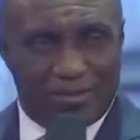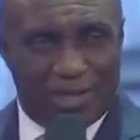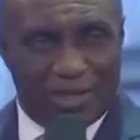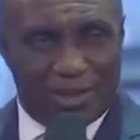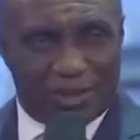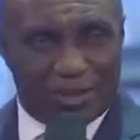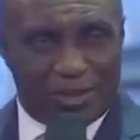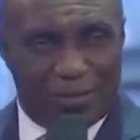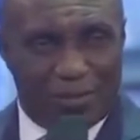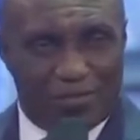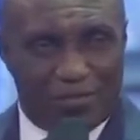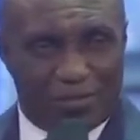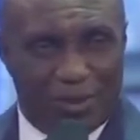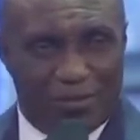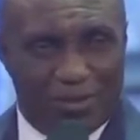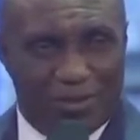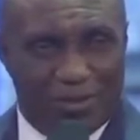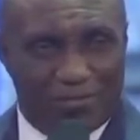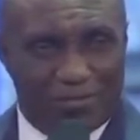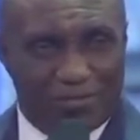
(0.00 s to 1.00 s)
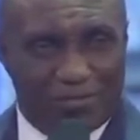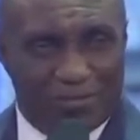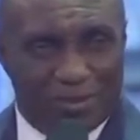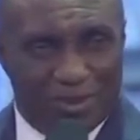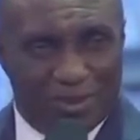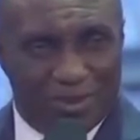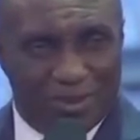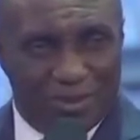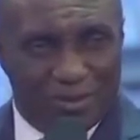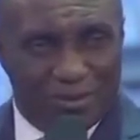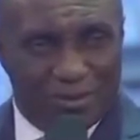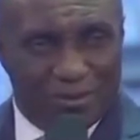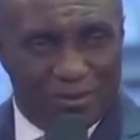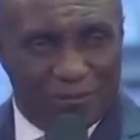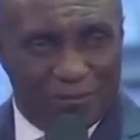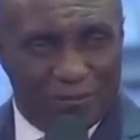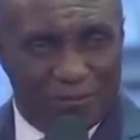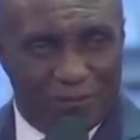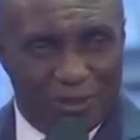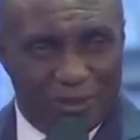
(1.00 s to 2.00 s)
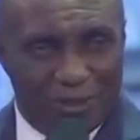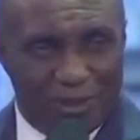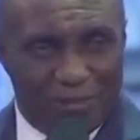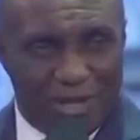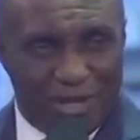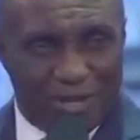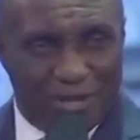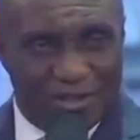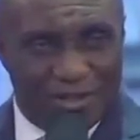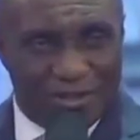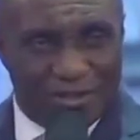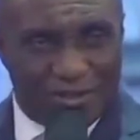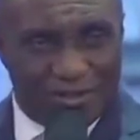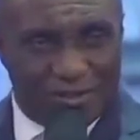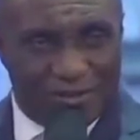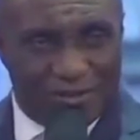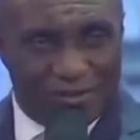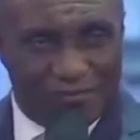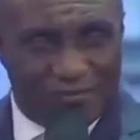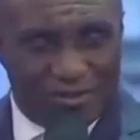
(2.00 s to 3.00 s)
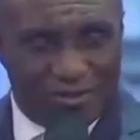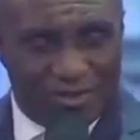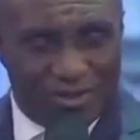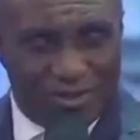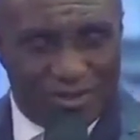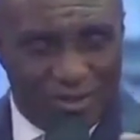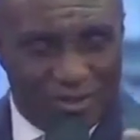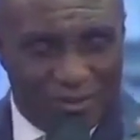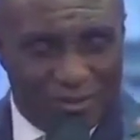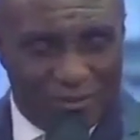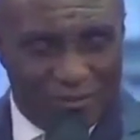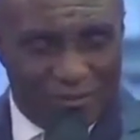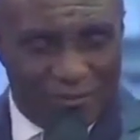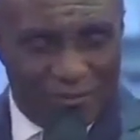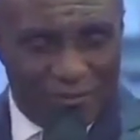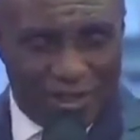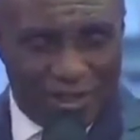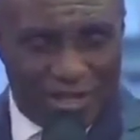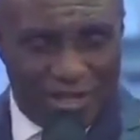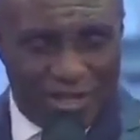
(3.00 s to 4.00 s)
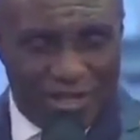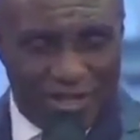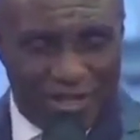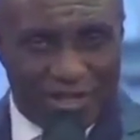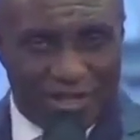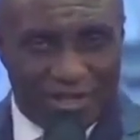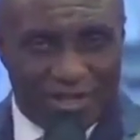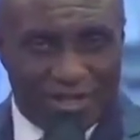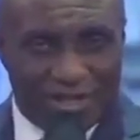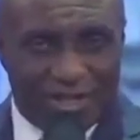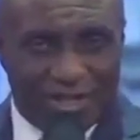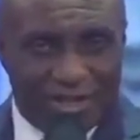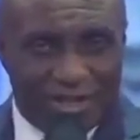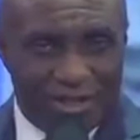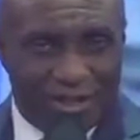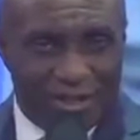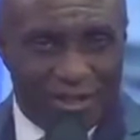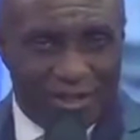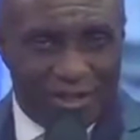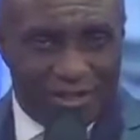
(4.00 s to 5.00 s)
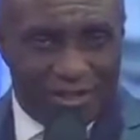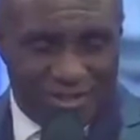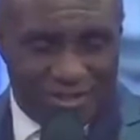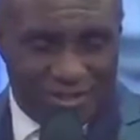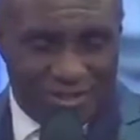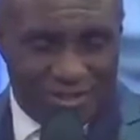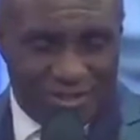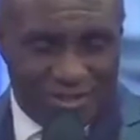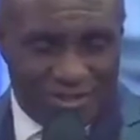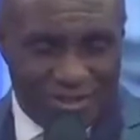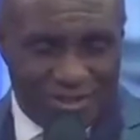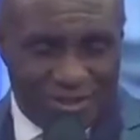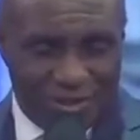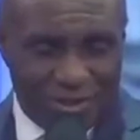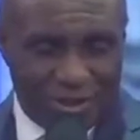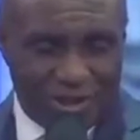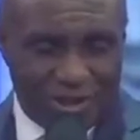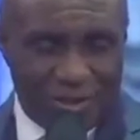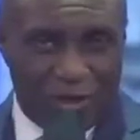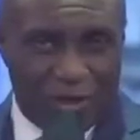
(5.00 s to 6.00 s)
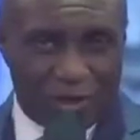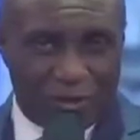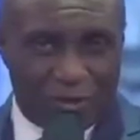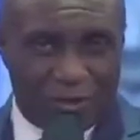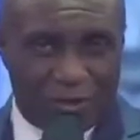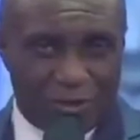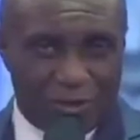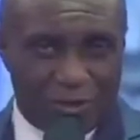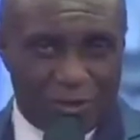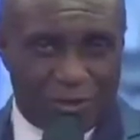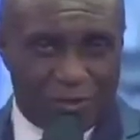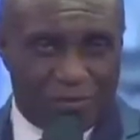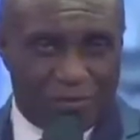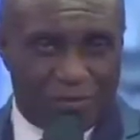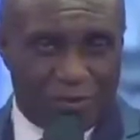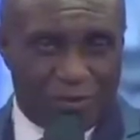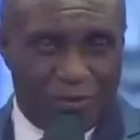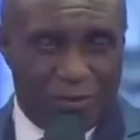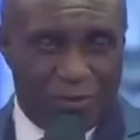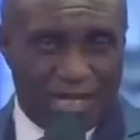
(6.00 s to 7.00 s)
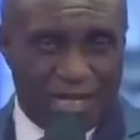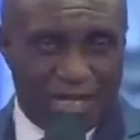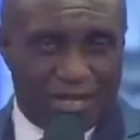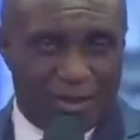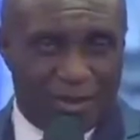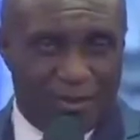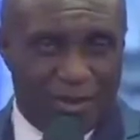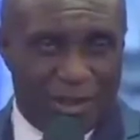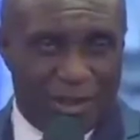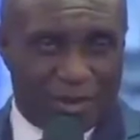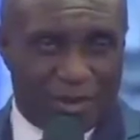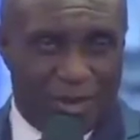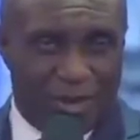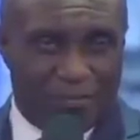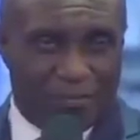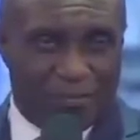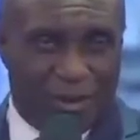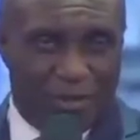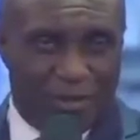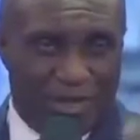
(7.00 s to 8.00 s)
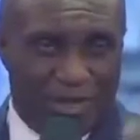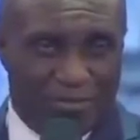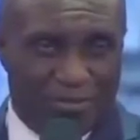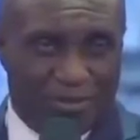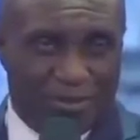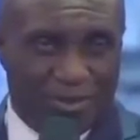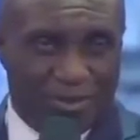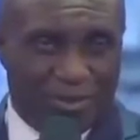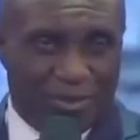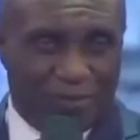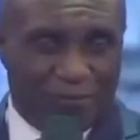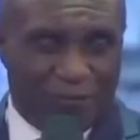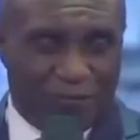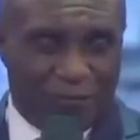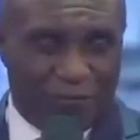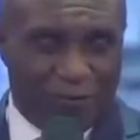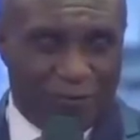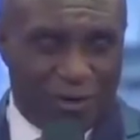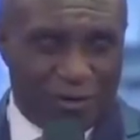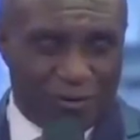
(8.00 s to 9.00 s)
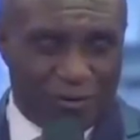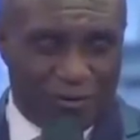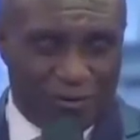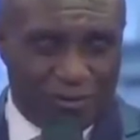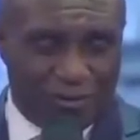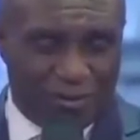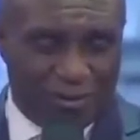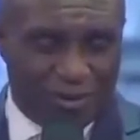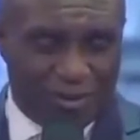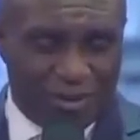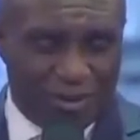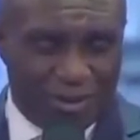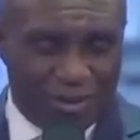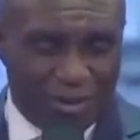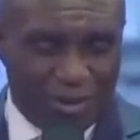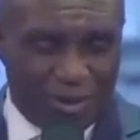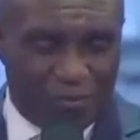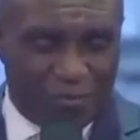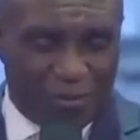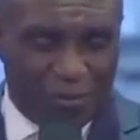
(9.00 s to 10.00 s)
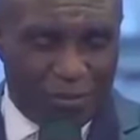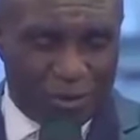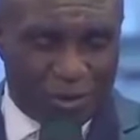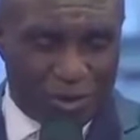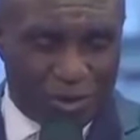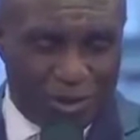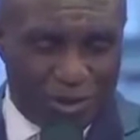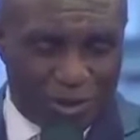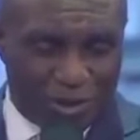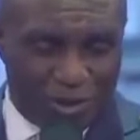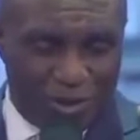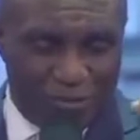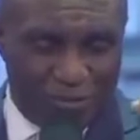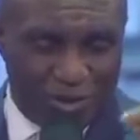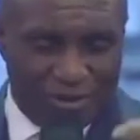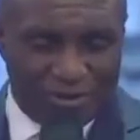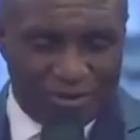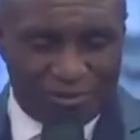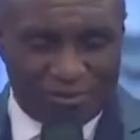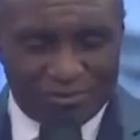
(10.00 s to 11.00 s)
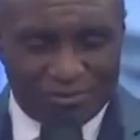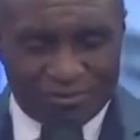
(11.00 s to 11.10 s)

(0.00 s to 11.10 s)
when he saw problem for Nebuchadnezzar, for the king. Joseph was promoted when he saw problem for Pharaoh. Your promotion is coming.